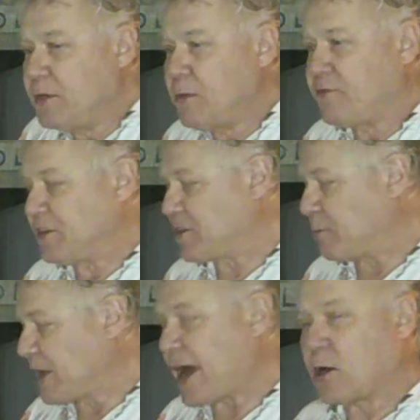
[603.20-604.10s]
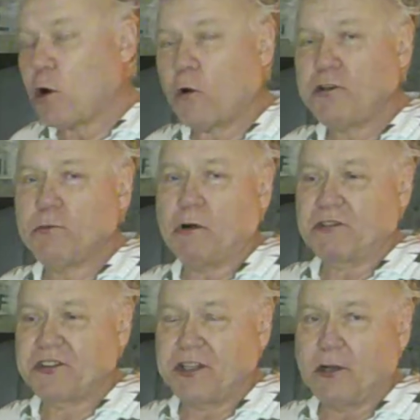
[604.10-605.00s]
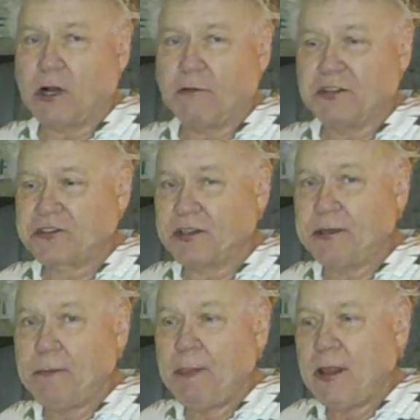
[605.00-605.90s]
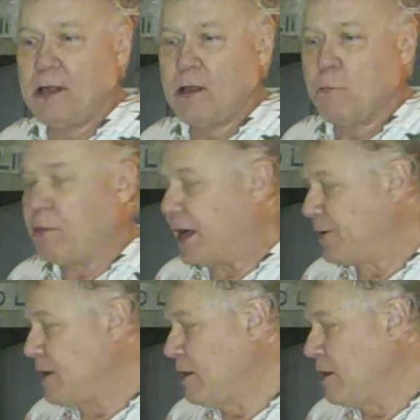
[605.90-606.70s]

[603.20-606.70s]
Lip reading: if it's a black hole, you won't see it, obviously. But